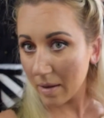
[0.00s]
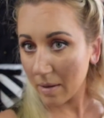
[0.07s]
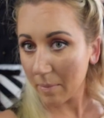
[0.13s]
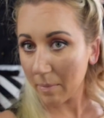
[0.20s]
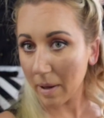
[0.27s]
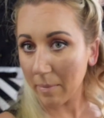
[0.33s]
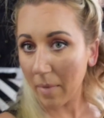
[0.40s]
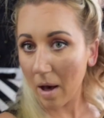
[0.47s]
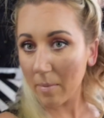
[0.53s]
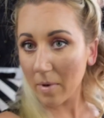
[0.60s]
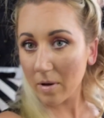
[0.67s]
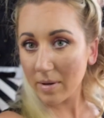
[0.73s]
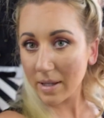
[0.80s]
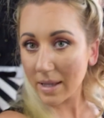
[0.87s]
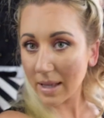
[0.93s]
My mom
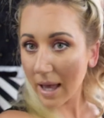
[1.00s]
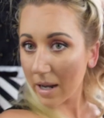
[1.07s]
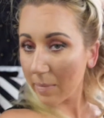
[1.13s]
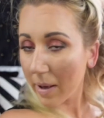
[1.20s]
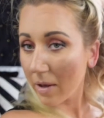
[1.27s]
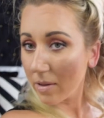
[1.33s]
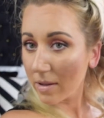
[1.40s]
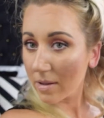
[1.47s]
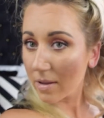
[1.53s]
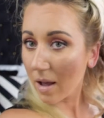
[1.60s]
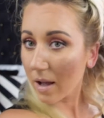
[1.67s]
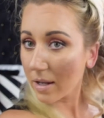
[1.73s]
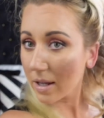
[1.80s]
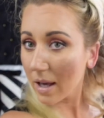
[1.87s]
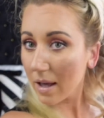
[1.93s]
always said about
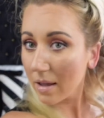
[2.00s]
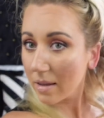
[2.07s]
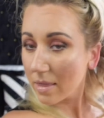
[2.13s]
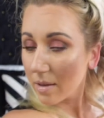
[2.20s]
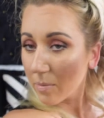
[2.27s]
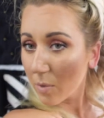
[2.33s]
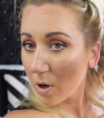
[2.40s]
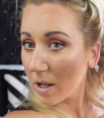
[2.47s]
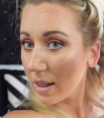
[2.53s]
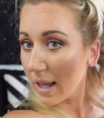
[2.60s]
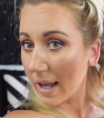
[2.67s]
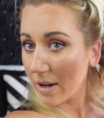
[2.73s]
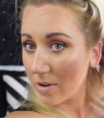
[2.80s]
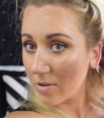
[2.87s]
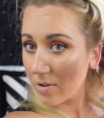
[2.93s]
lasagna, the more
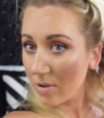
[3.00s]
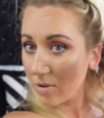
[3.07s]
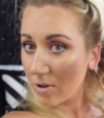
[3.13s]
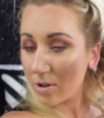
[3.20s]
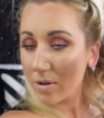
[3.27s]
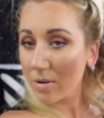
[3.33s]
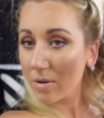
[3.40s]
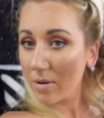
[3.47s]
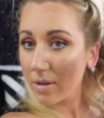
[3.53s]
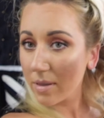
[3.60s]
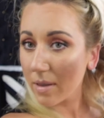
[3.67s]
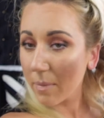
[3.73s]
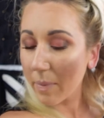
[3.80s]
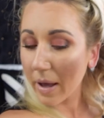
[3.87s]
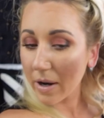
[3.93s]
layers you do,
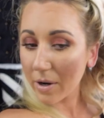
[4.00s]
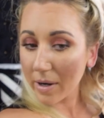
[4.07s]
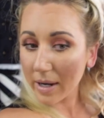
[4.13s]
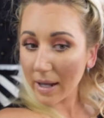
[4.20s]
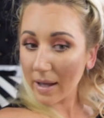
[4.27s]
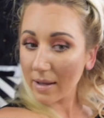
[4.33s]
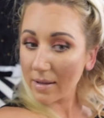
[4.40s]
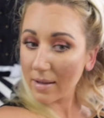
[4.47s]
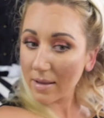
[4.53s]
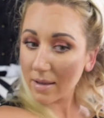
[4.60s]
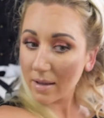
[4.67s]
the better it is.